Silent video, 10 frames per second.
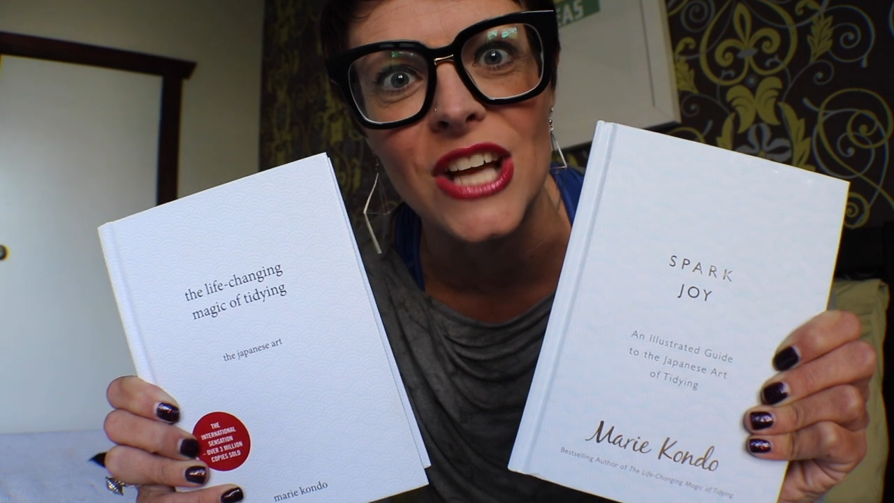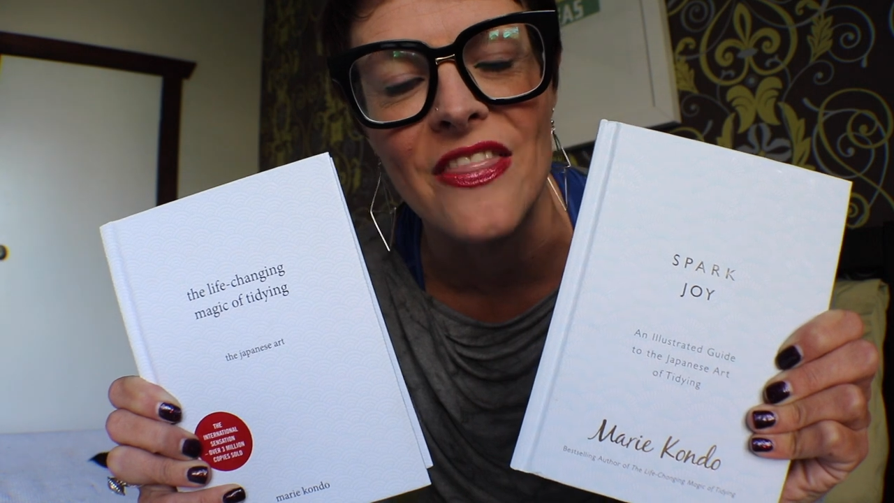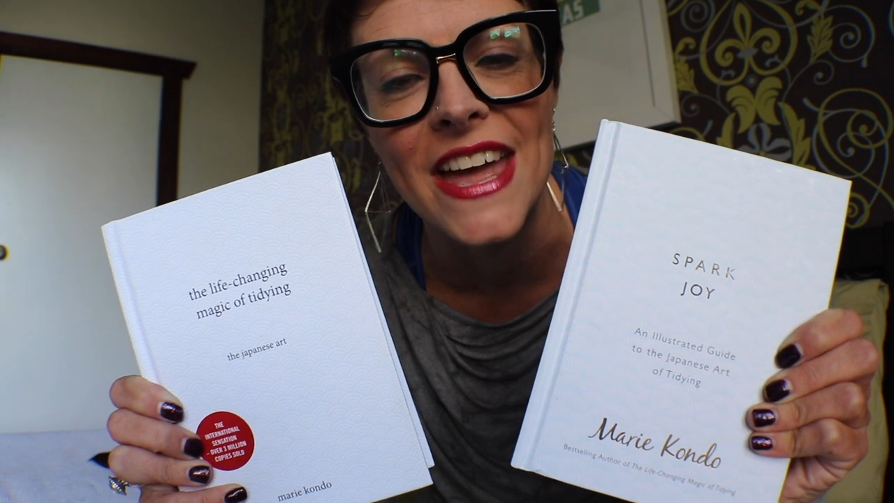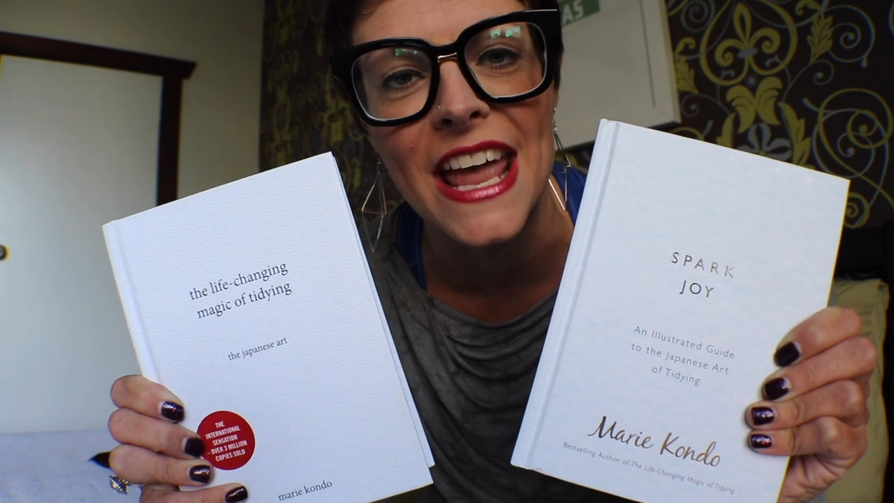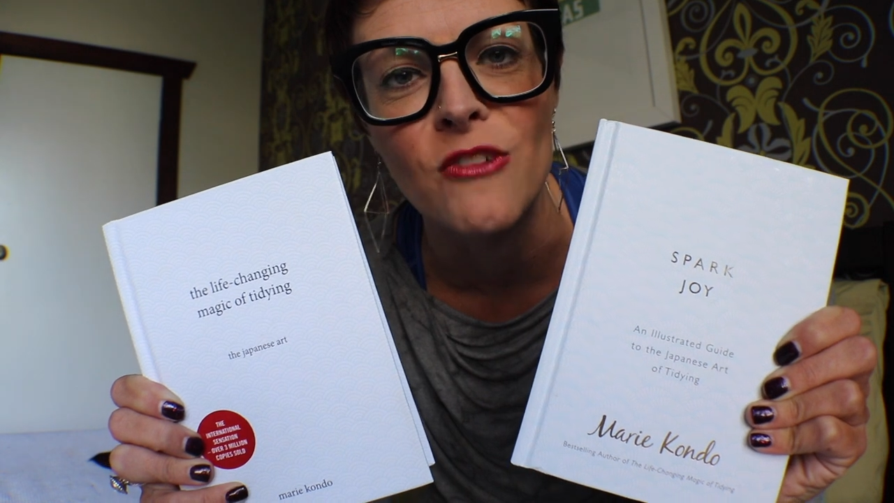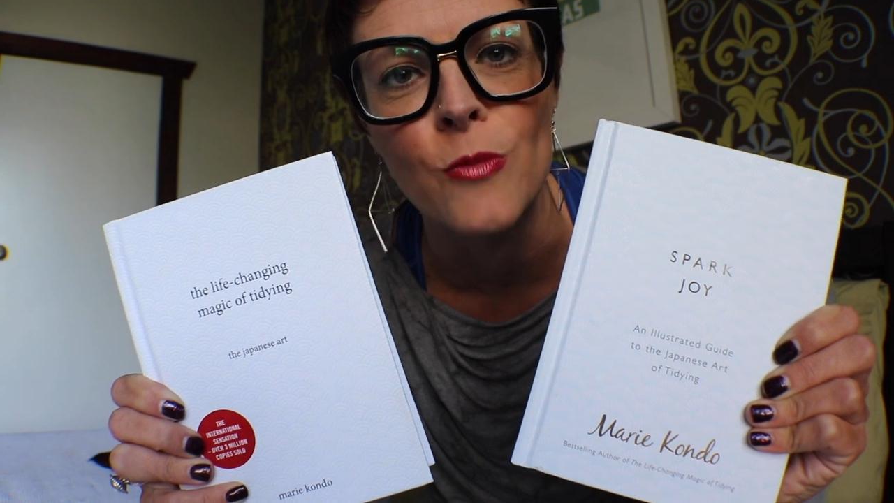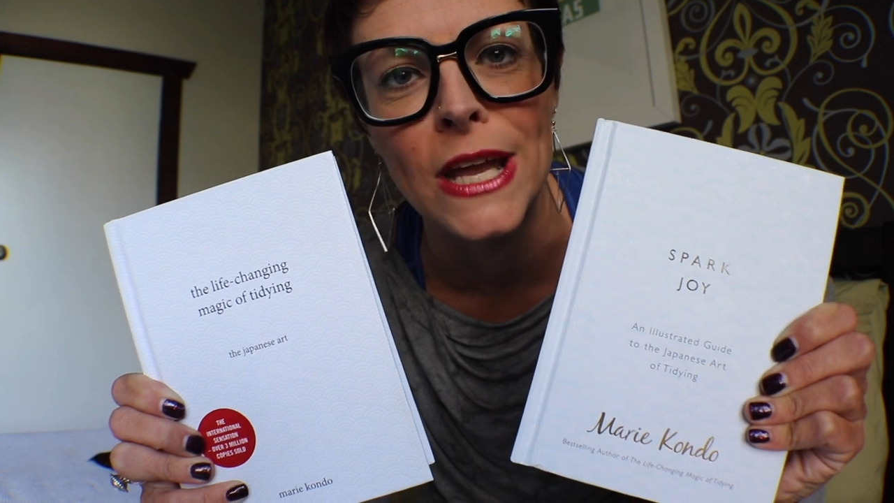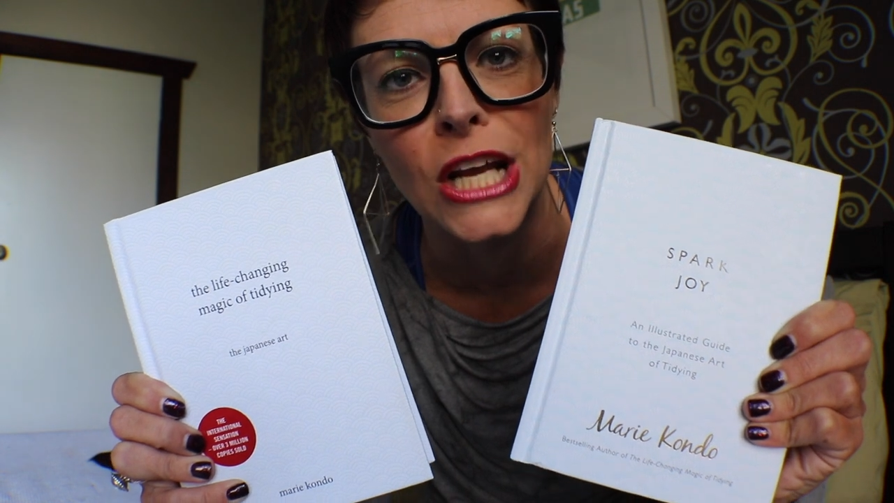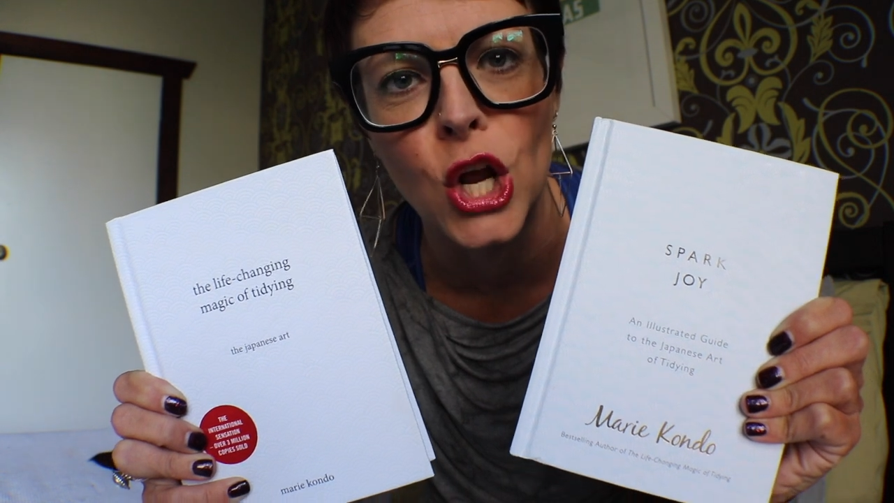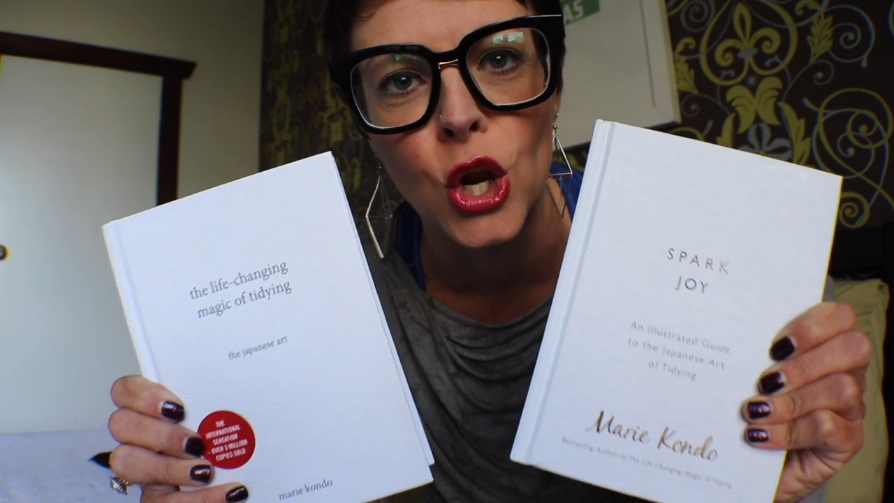and they have
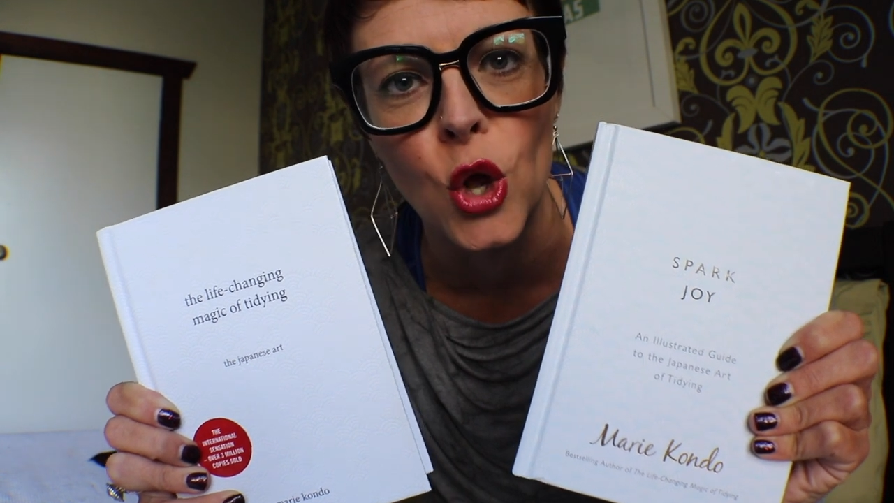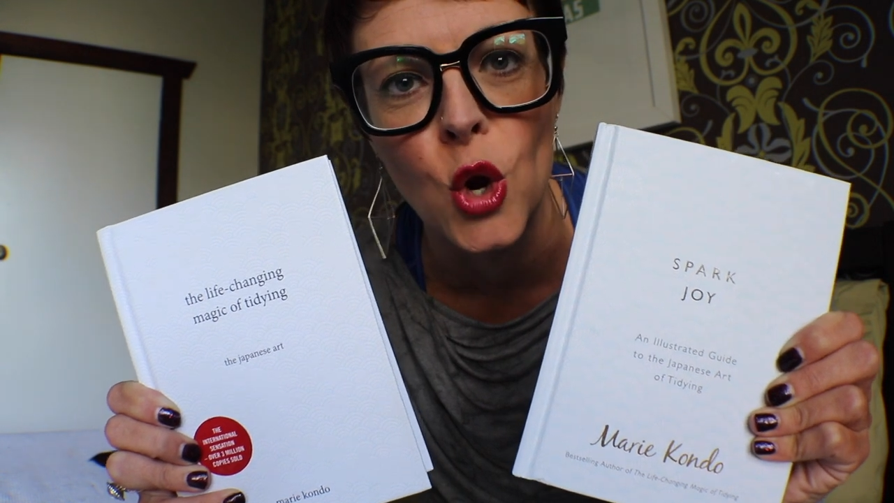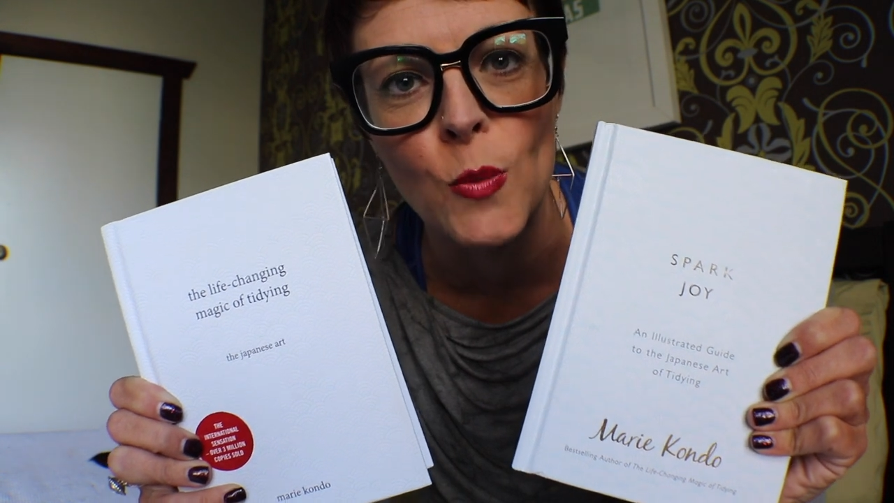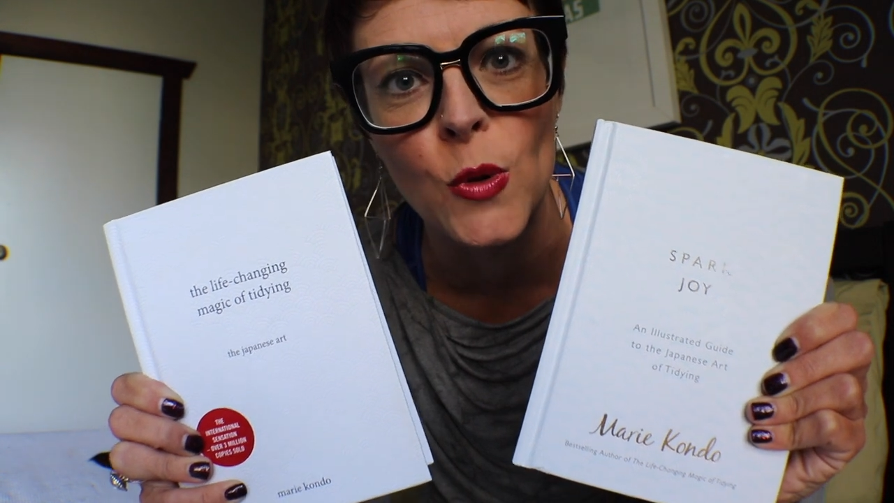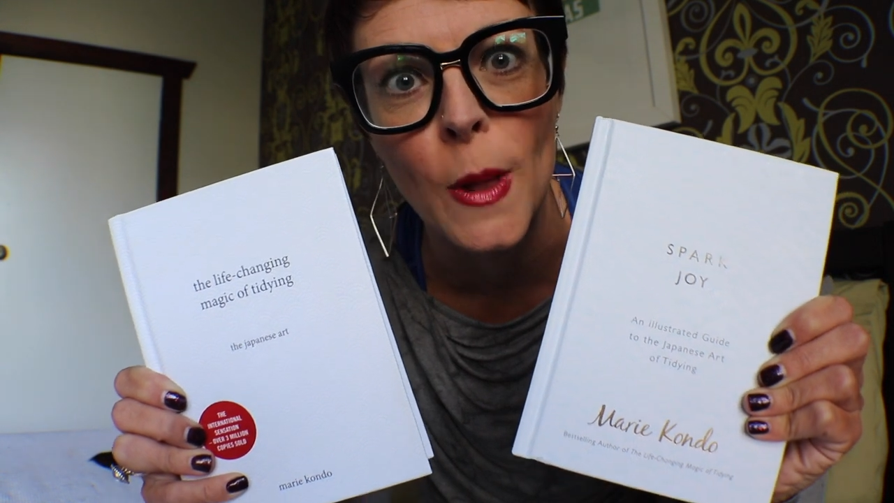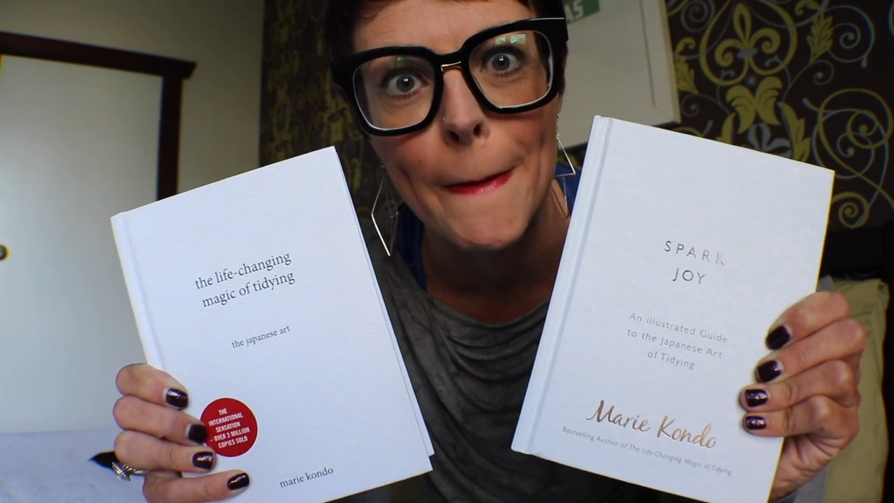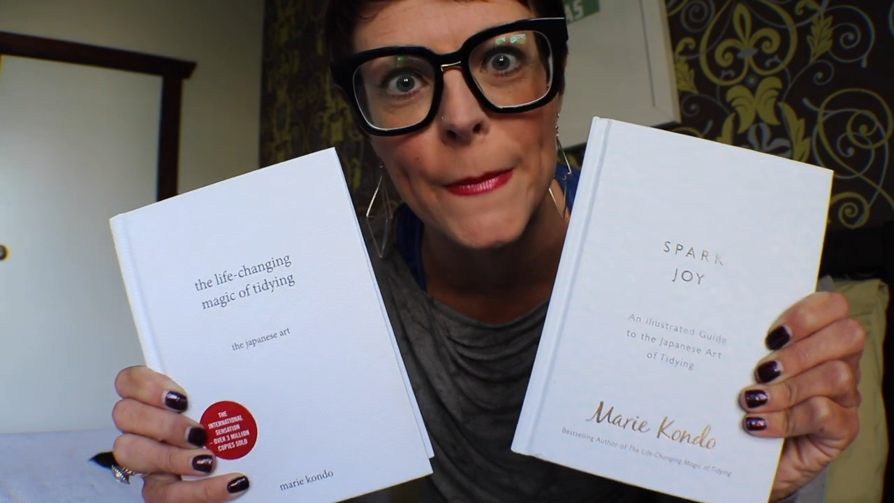been global